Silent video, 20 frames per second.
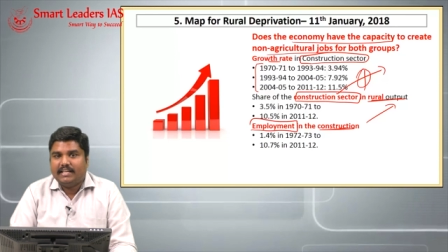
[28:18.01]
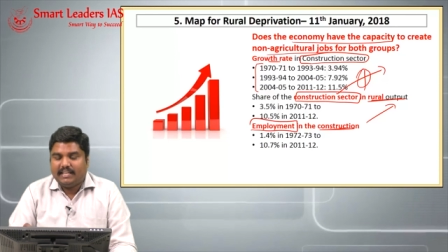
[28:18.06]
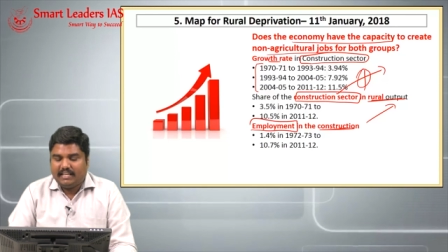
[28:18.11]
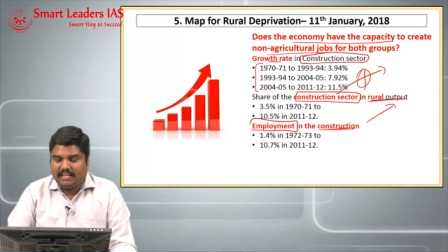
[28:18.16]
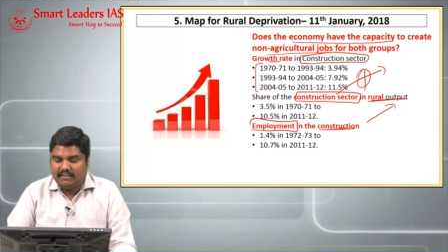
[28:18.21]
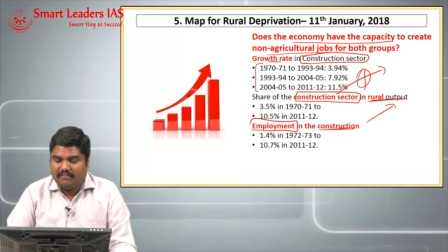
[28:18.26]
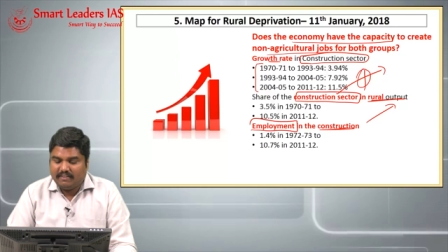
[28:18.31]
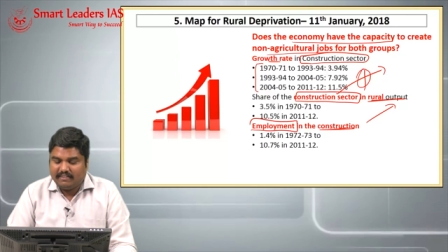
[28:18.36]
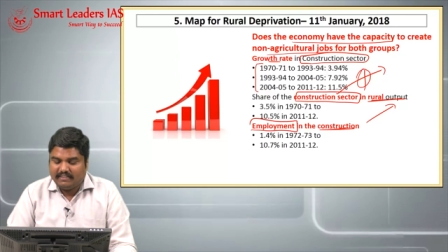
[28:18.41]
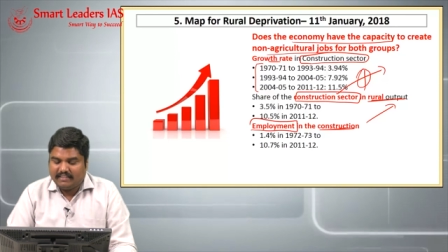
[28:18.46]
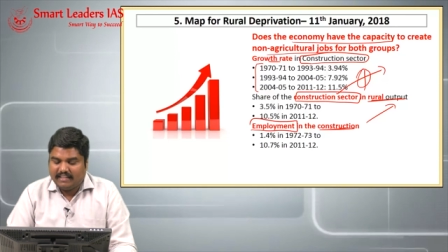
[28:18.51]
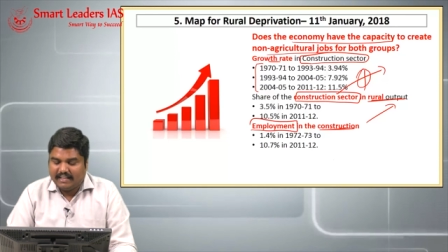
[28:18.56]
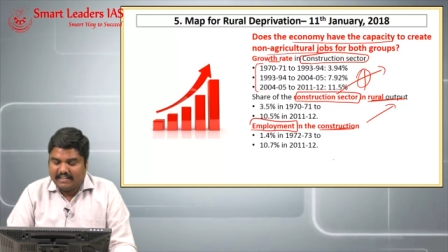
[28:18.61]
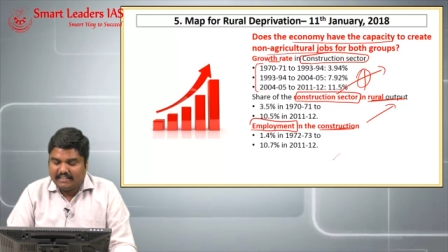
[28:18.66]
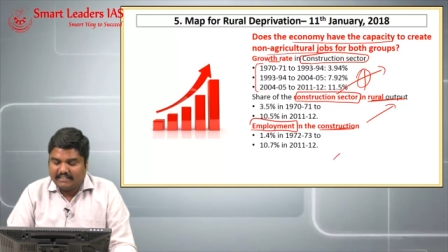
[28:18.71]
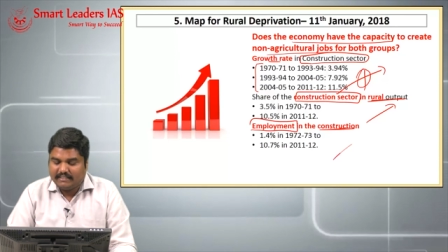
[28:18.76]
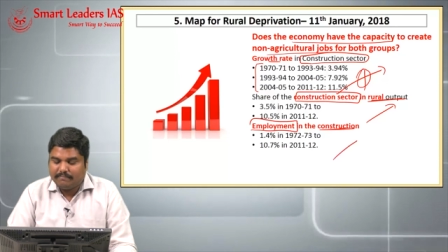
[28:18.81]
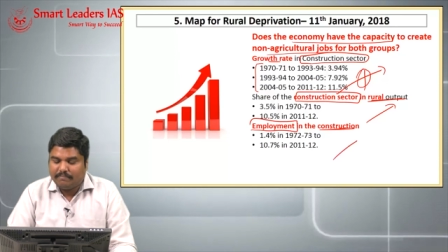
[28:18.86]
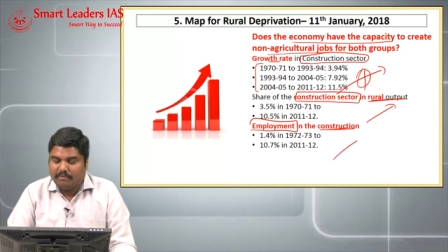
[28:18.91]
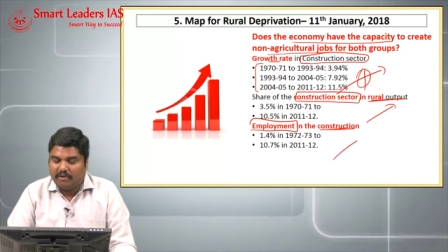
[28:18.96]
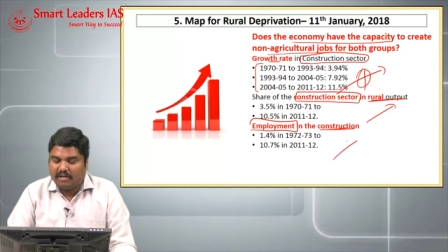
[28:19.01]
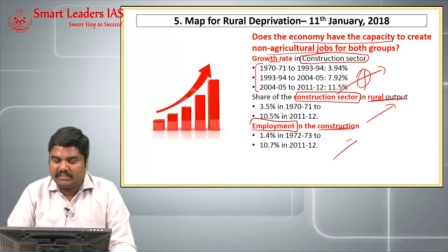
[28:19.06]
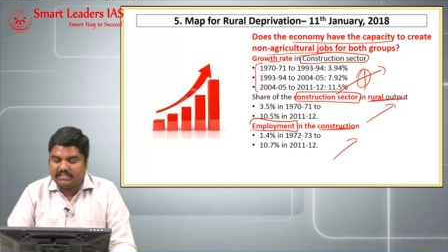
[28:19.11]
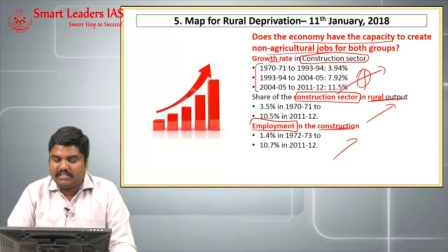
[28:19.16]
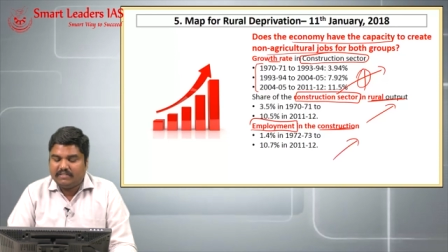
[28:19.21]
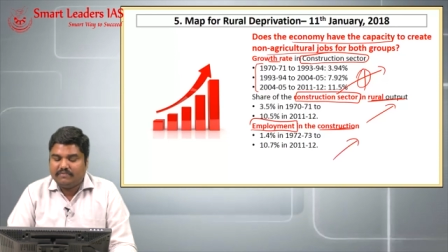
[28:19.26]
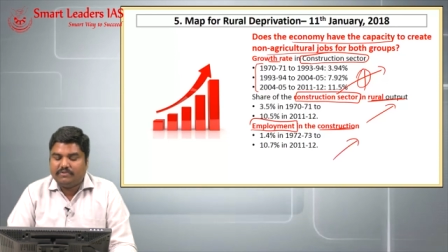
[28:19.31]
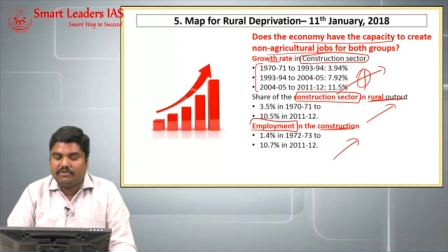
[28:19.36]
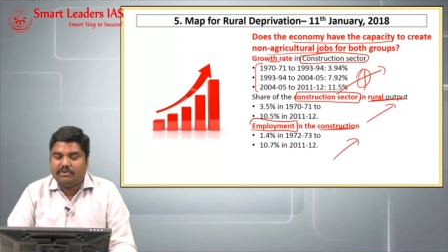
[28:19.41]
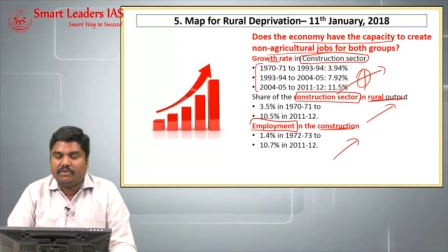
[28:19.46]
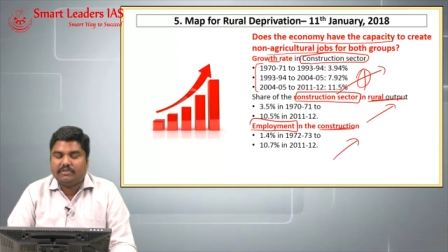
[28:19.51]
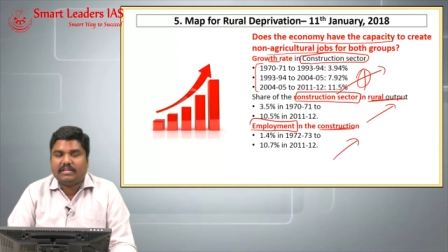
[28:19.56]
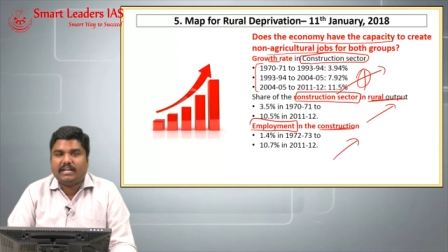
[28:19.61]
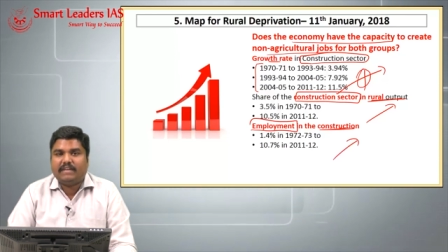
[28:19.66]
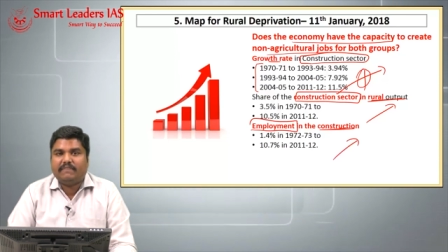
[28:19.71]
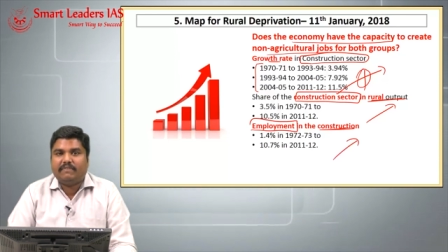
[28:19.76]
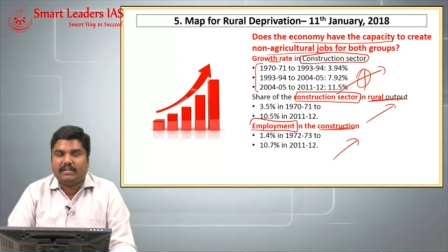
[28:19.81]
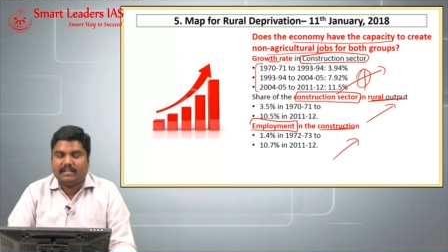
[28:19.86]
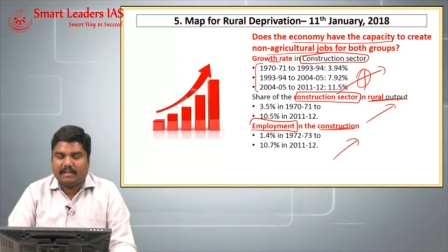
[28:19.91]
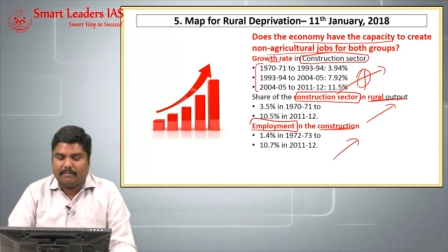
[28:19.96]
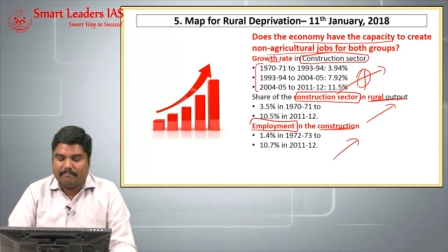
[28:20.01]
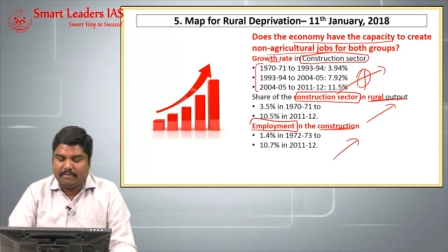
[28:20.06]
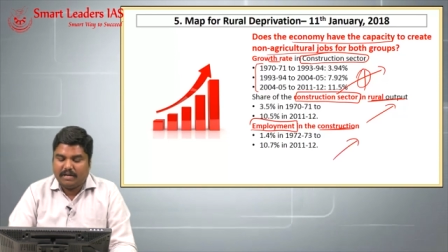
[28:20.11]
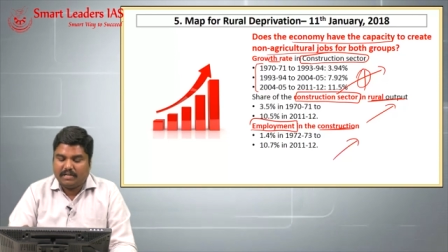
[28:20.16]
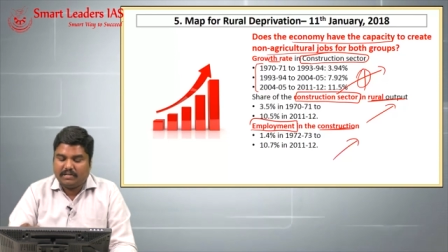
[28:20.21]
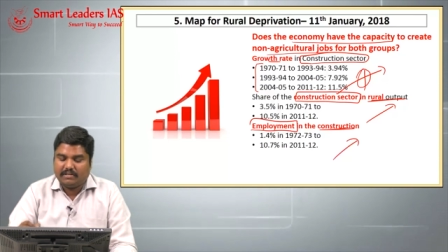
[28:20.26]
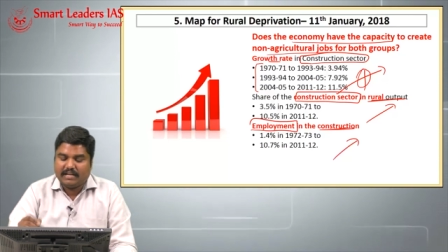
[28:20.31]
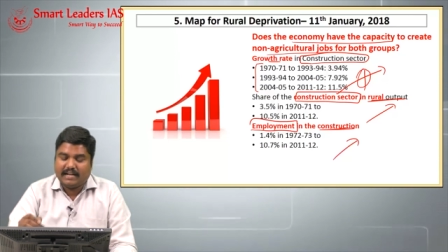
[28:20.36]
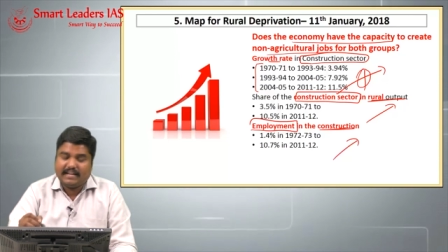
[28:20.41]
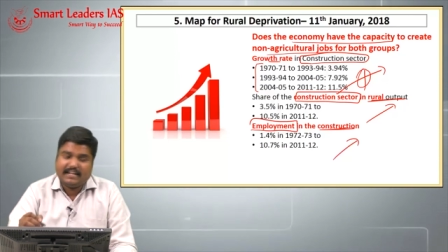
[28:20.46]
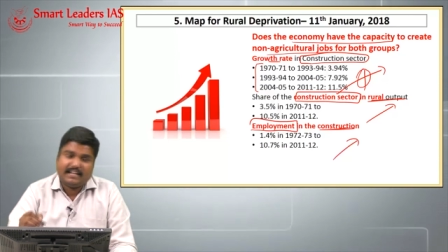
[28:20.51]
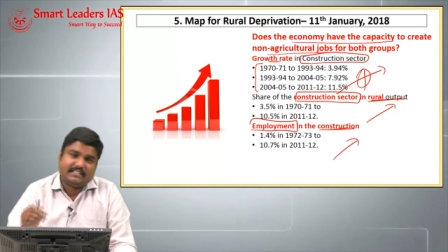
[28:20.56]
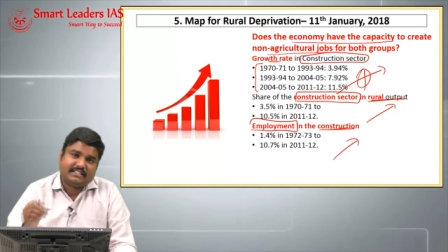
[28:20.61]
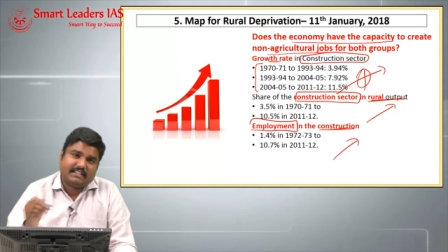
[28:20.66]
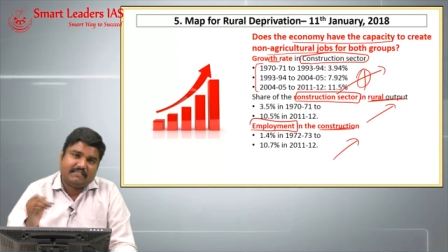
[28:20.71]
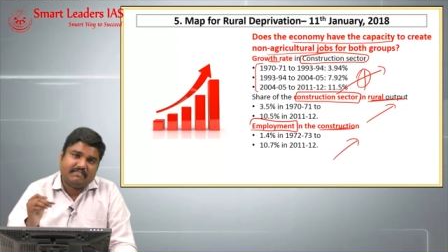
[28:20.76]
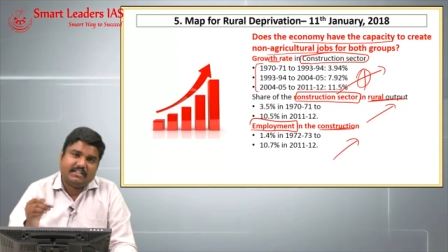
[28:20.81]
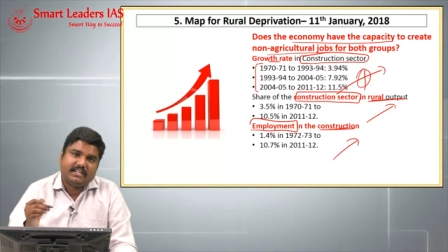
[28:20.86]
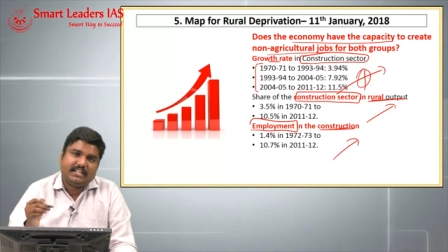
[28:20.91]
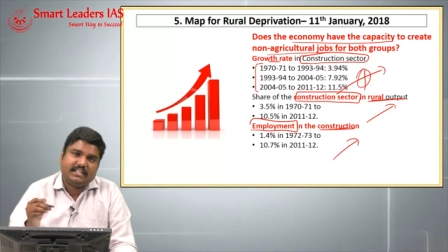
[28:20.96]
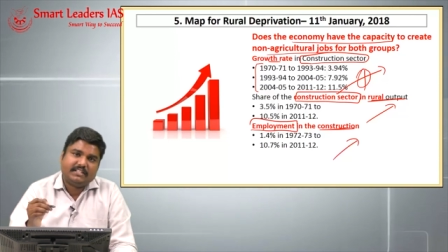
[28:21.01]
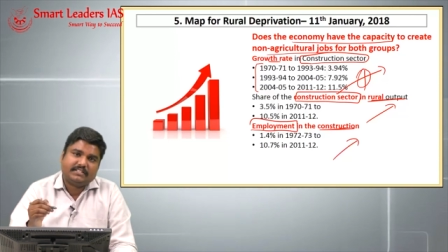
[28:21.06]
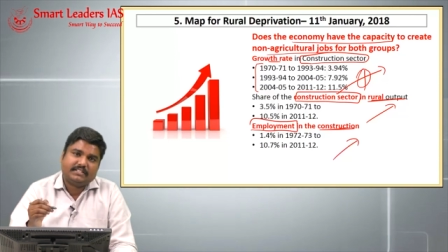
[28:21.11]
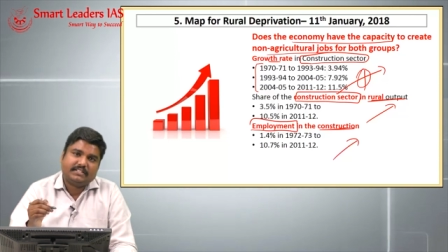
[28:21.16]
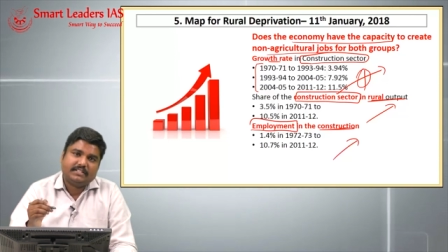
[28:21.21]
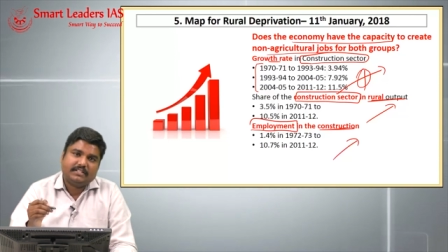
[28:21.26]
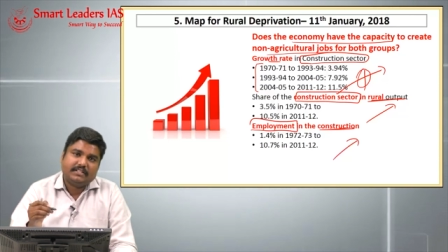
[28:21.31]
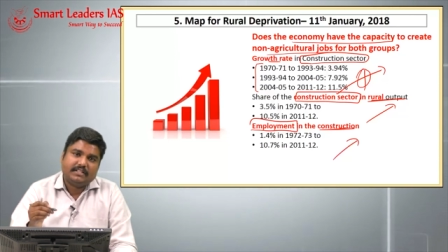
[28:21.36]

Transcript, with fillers: even there is a positive growth rate when compared to 1970s